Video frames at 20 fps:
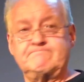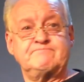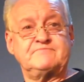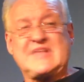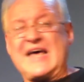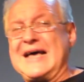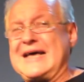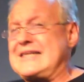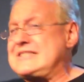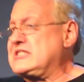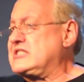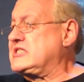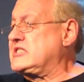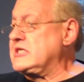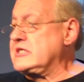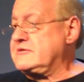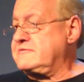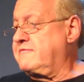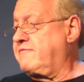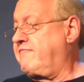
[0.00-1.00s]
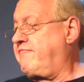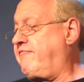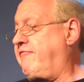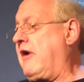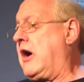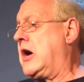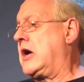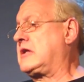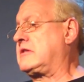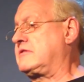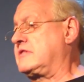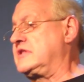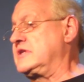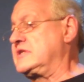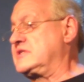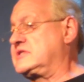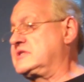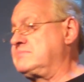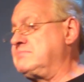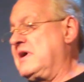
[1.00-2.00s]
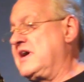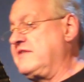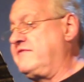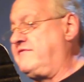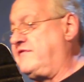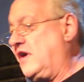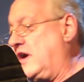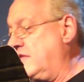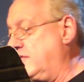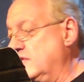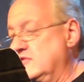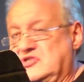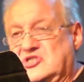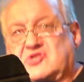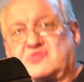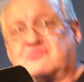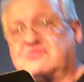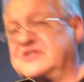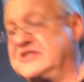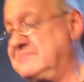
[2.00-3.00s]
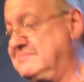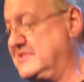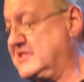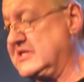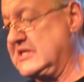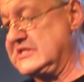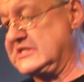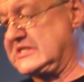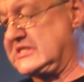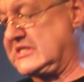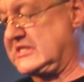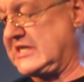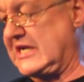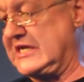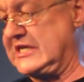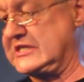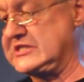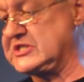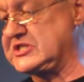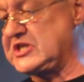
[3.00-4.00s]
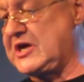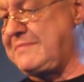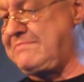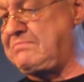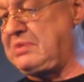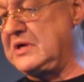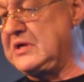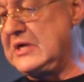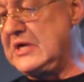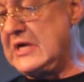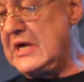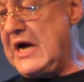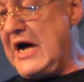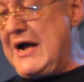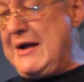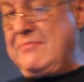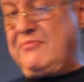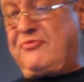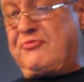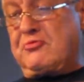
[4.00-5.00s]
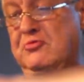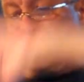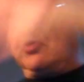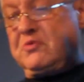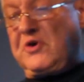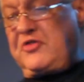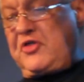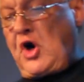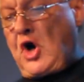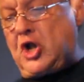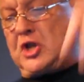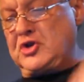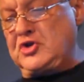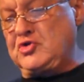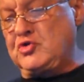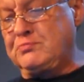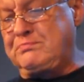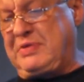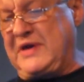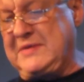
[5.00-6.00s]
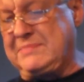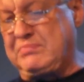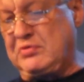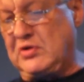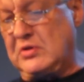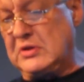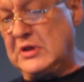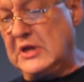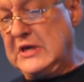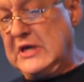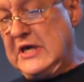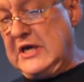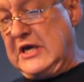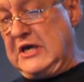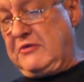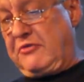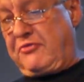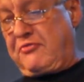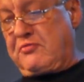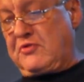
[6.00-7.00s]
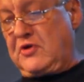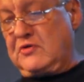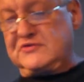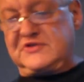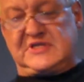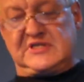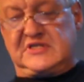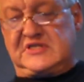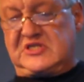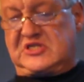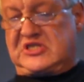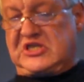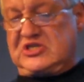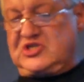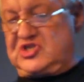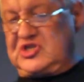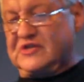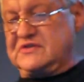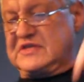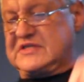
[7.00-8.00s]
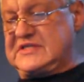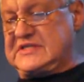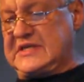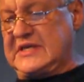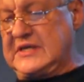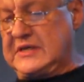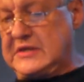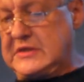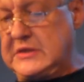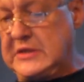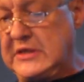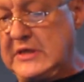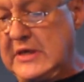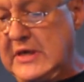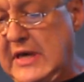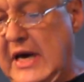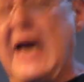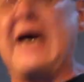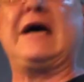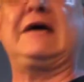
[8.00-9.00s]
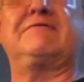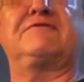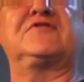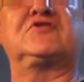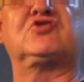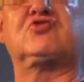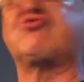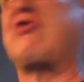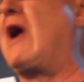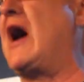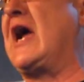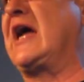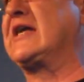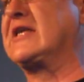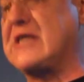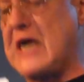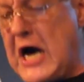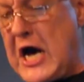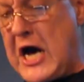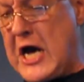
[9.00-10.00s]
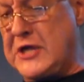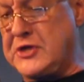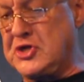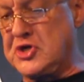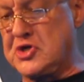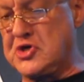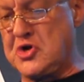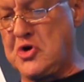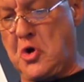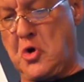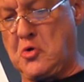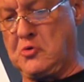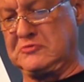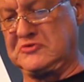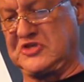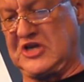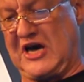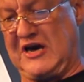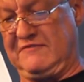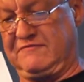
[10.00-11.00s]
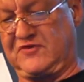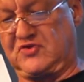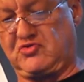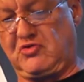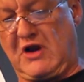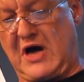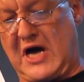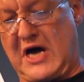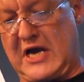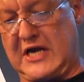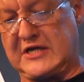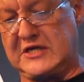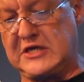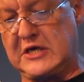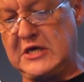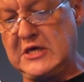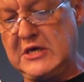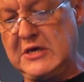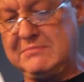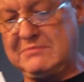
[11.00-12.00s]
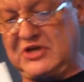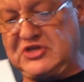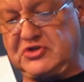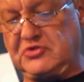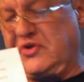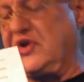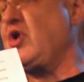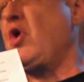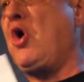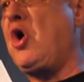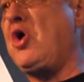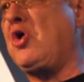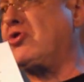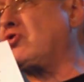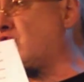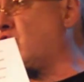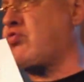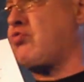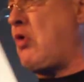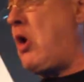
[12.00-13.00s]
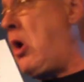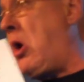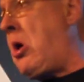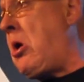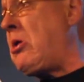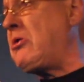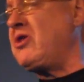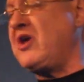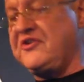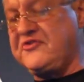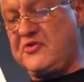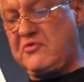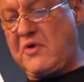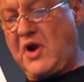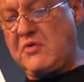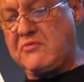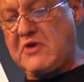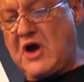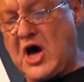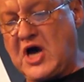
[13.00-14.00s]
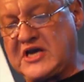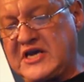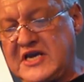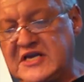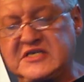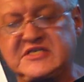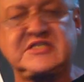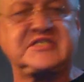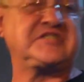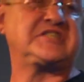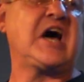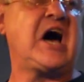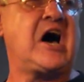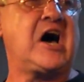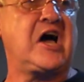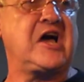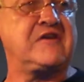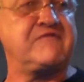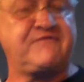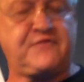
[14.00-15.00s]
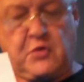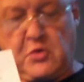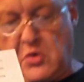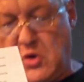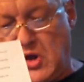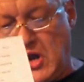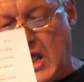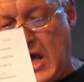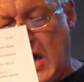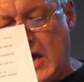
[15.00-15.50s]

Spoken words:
That's it. Fuck this, my father screams and stands up. I'm through with all you people. He throws his dish in the sink. I've tried. God knows I've tried. But you can all crawl under a rock and die for all